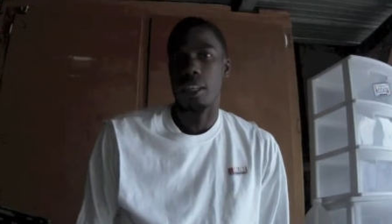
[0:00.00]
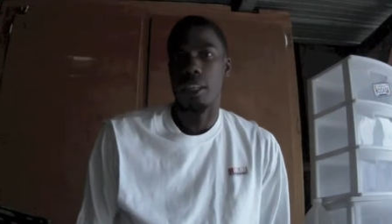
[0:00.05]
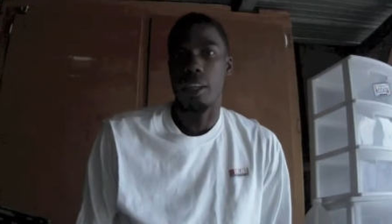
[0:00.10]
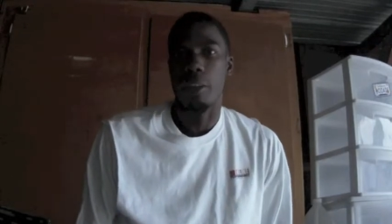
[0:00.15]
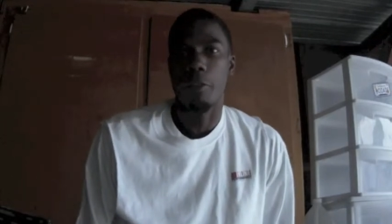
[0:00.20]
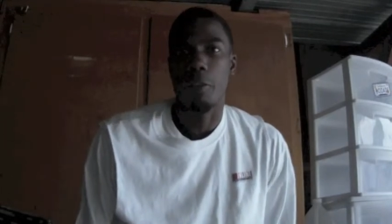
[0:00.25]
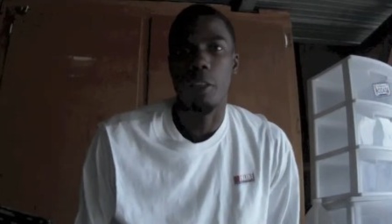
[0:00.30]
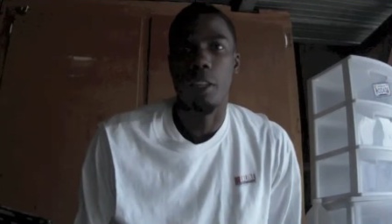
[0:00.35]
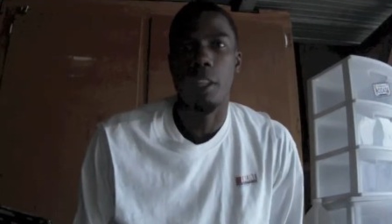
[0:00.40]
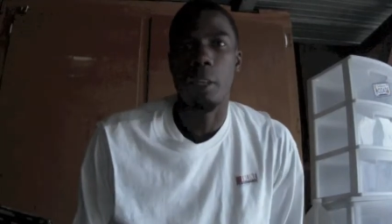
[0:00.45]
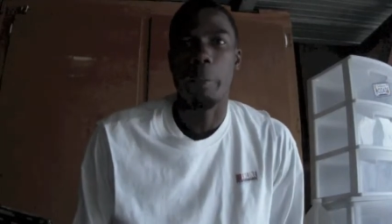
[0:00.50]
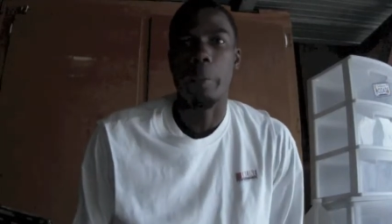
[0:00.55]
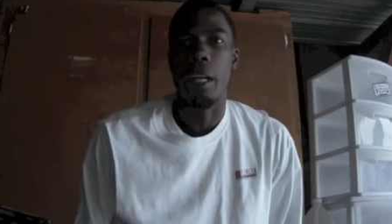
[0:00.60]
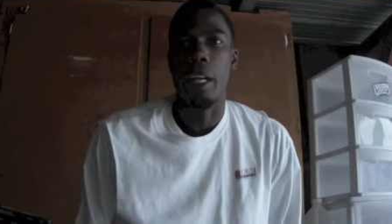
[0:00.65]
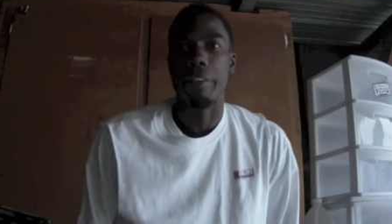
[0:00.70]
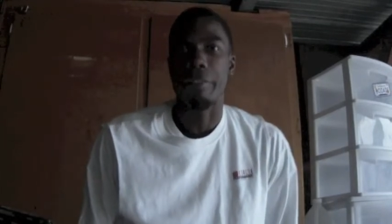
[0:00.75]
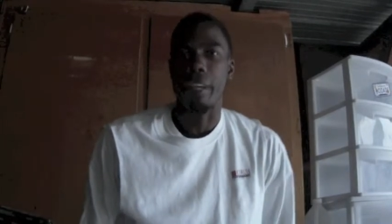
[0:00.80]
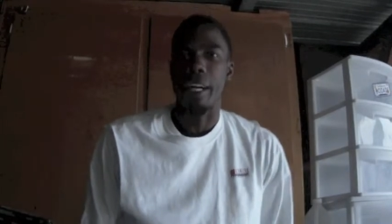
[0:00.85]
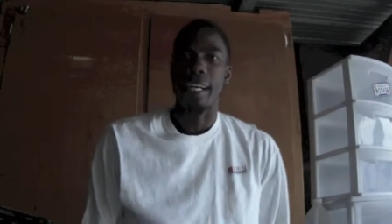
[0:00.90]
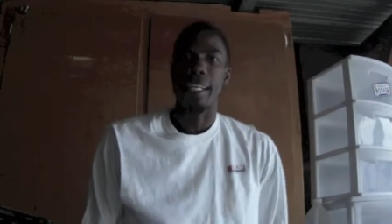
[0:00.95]
you know, for a little bit of
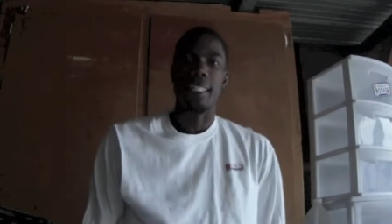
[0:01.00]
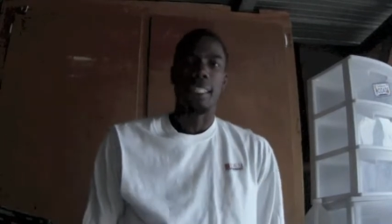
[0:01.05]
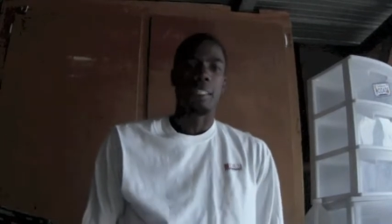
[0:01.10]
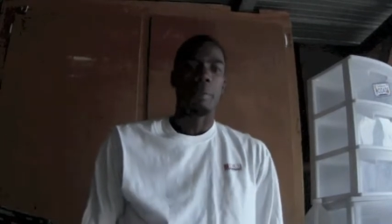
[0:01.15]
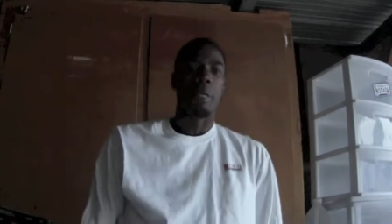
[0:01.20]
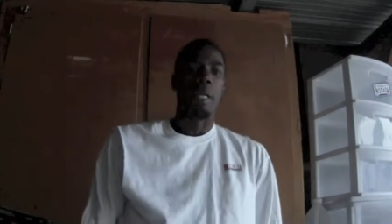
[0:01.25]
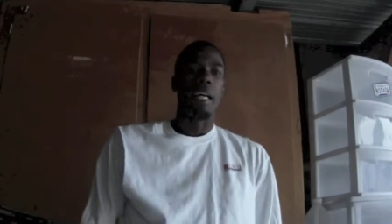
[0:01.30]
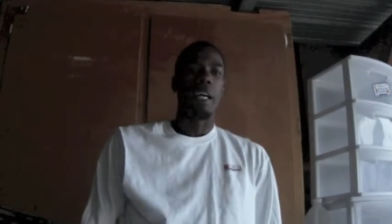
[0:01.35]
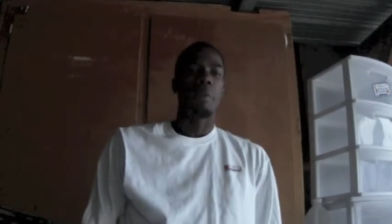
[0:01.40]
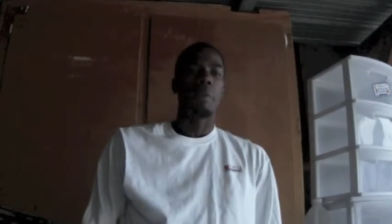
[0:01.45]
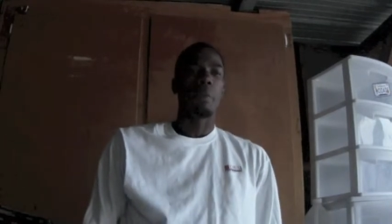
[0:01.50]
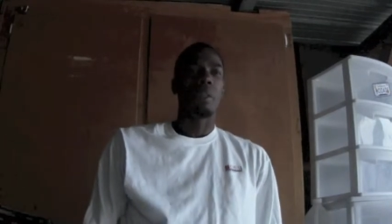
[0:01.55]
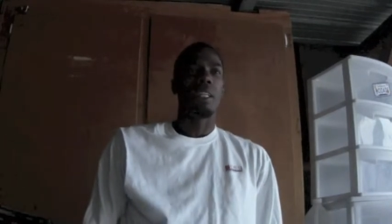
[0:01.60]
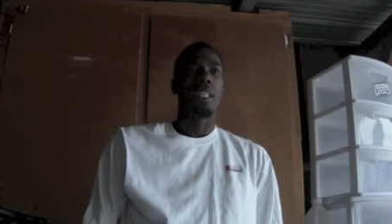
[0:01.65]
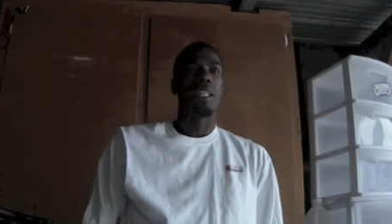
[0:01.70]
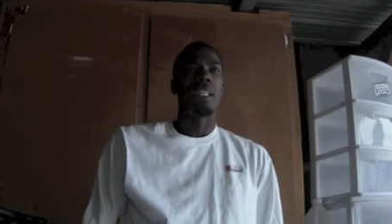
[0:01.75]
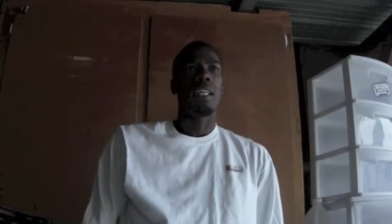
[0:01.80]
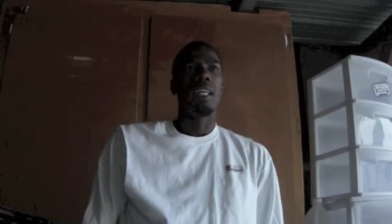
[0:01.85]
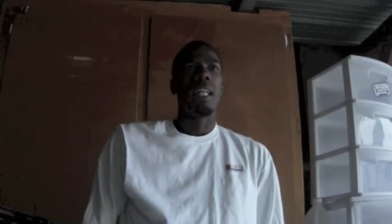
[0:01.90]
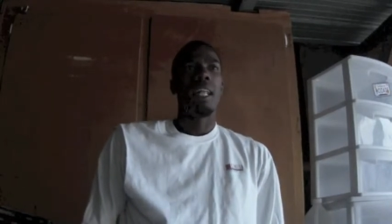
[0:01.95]
advice, a little bit of help with
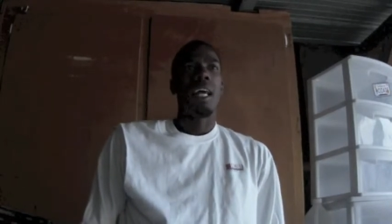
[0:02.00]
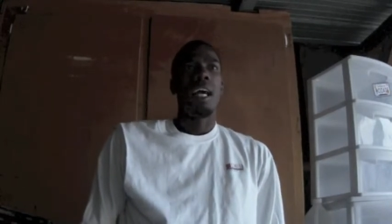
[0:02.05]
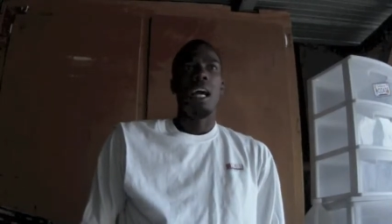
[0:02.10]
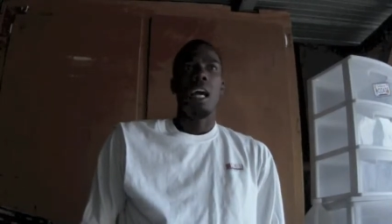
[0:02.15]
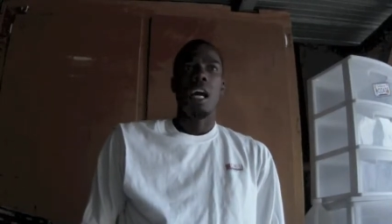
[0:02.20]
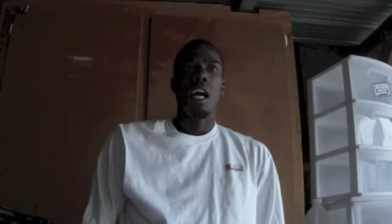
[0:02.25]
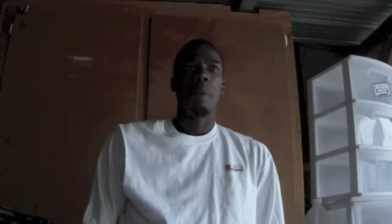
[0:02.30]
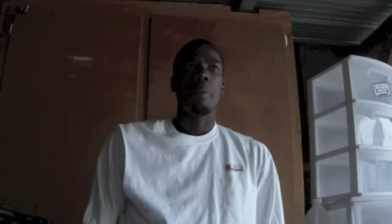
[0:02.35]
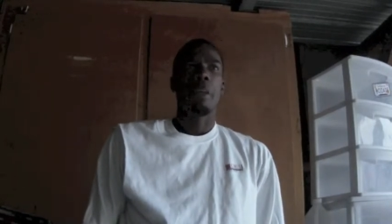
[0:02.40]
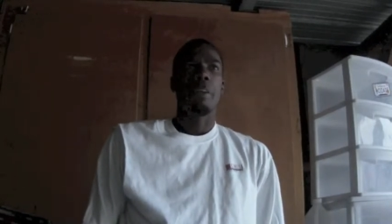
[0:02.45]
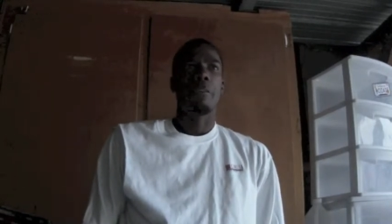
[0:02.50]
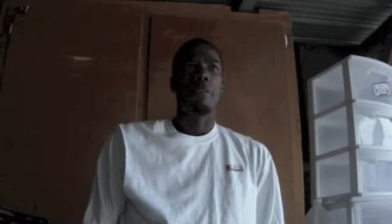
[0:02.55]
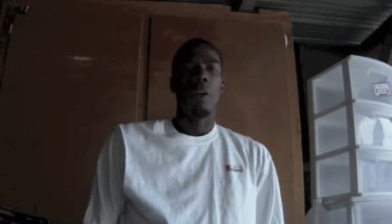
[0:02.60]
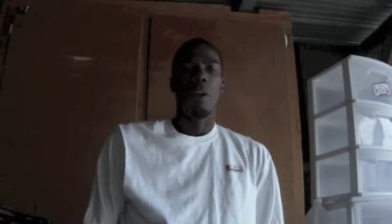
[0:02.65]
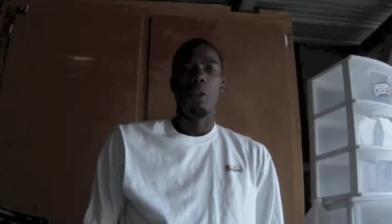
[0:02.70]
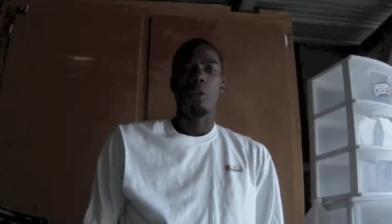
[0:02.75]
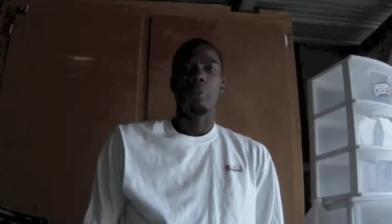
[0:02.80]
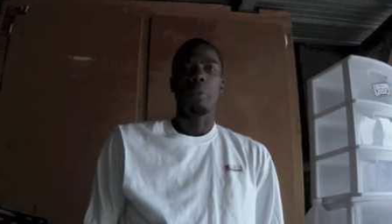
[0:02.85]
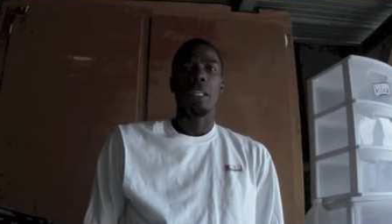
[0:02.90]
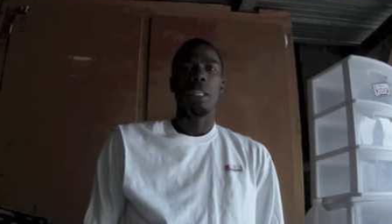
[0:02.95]
it, um, they
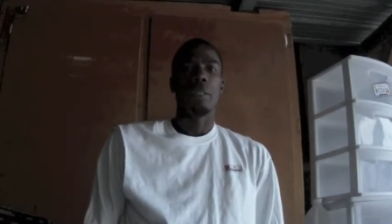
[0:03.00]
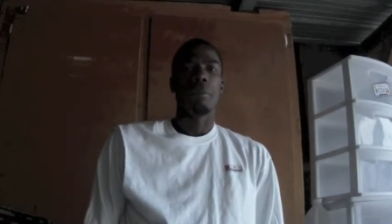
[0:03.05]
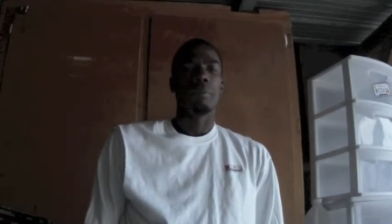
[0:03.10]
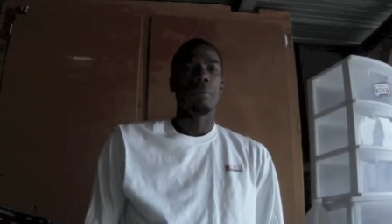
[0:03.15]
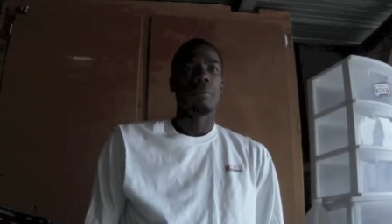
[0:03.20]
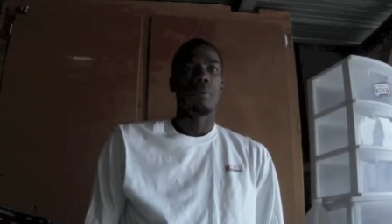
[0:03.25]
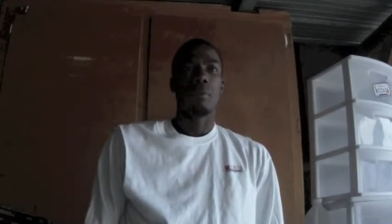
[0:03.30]
followed me.